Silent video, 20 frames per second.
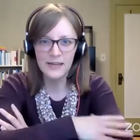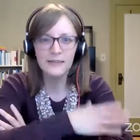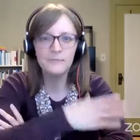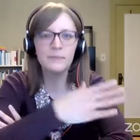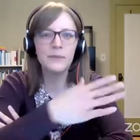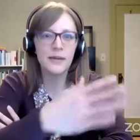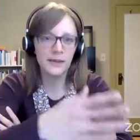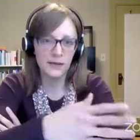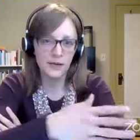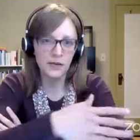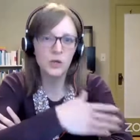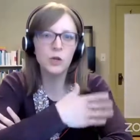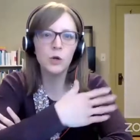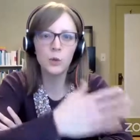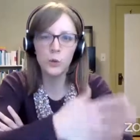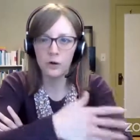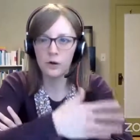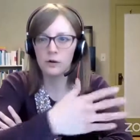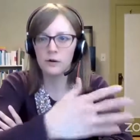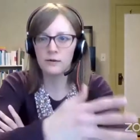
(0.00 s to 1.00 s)
being
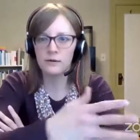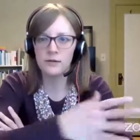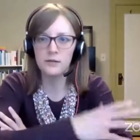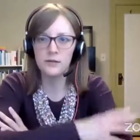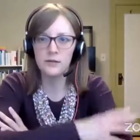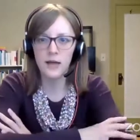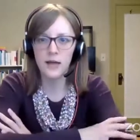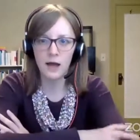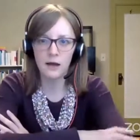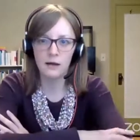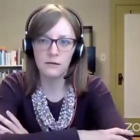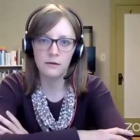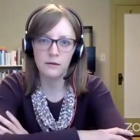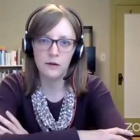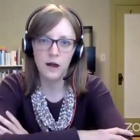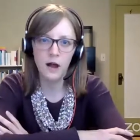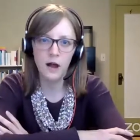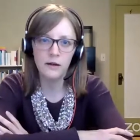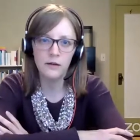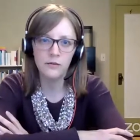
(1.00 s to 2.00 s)
newer to that
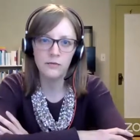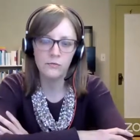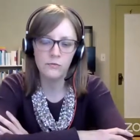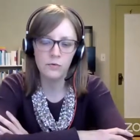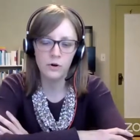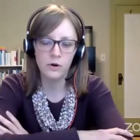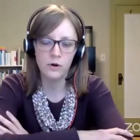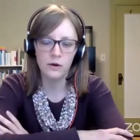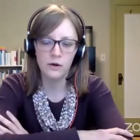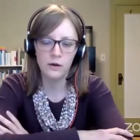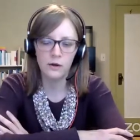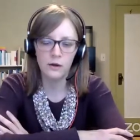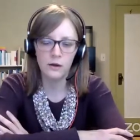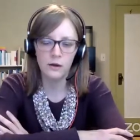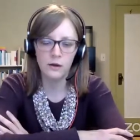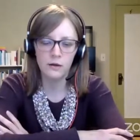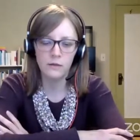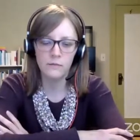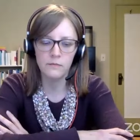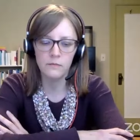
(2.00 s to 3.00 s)
kind of work,
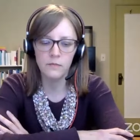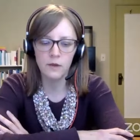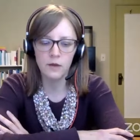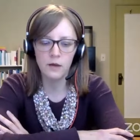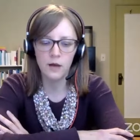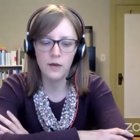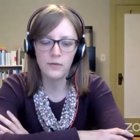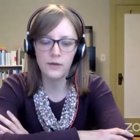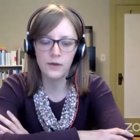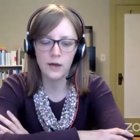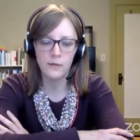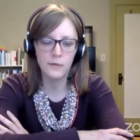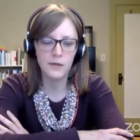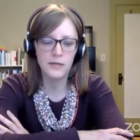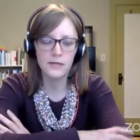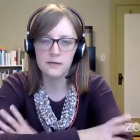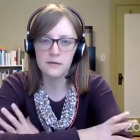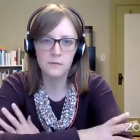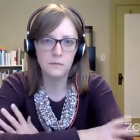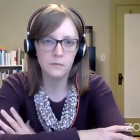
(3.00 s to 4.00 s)
I think I
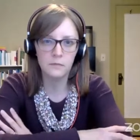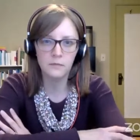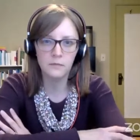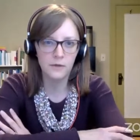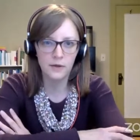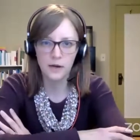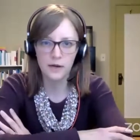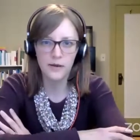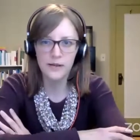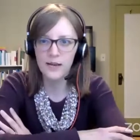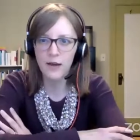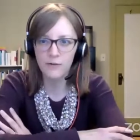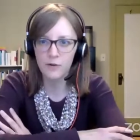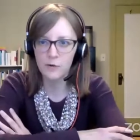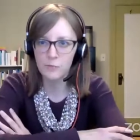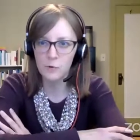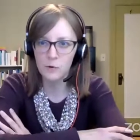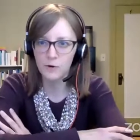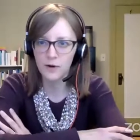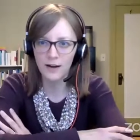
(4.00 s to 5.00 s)
made some
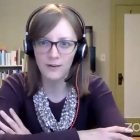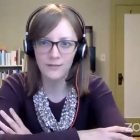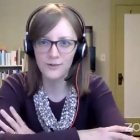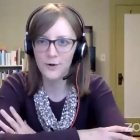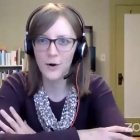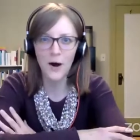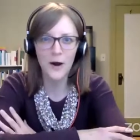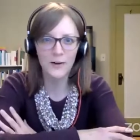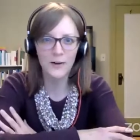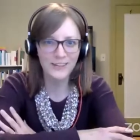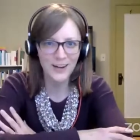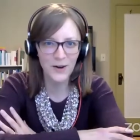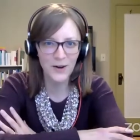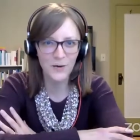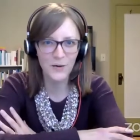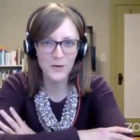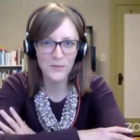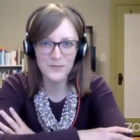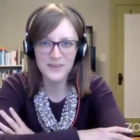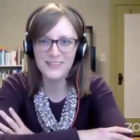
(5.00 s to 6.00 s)
inevitable kind of trial and
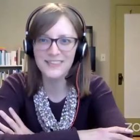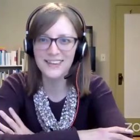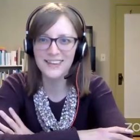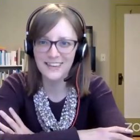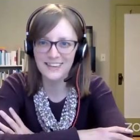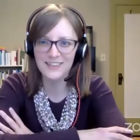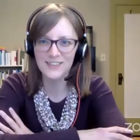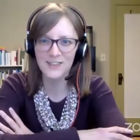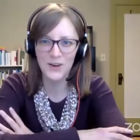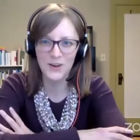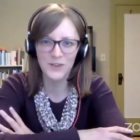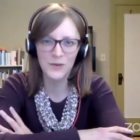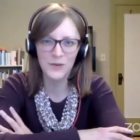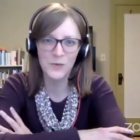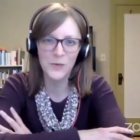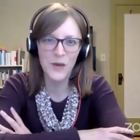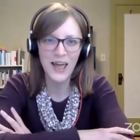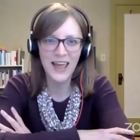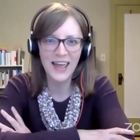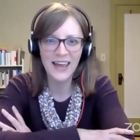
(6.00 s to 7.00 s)
error mistakes along the
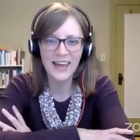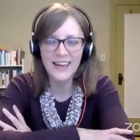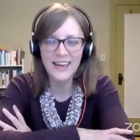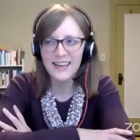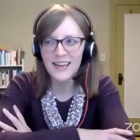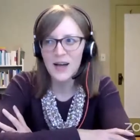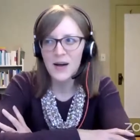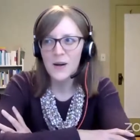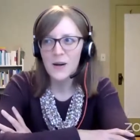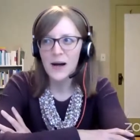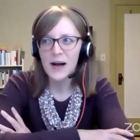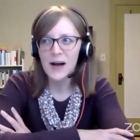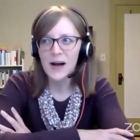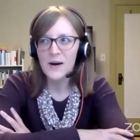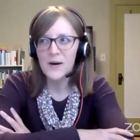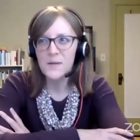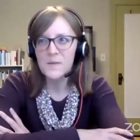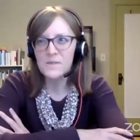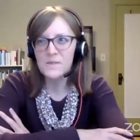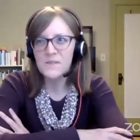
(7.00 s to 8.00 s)
way.
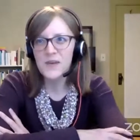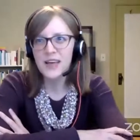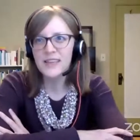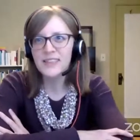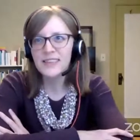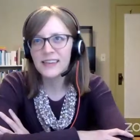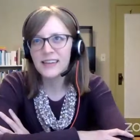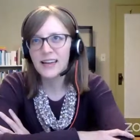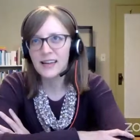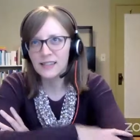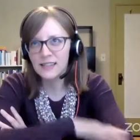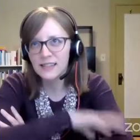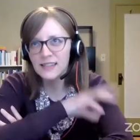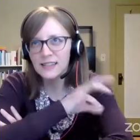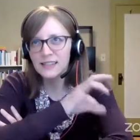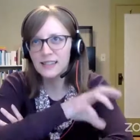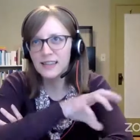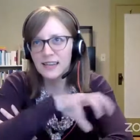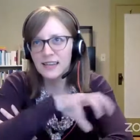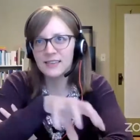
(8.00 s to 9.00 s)
I think
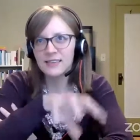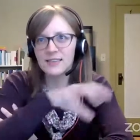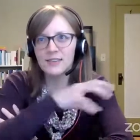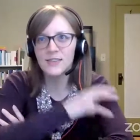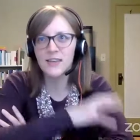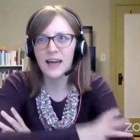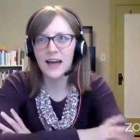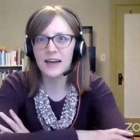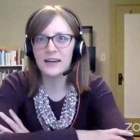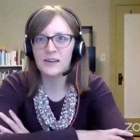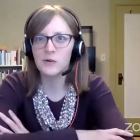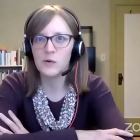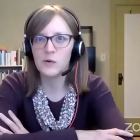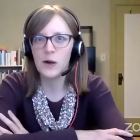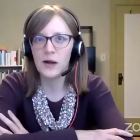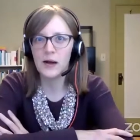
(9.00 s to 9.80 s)
linked to that,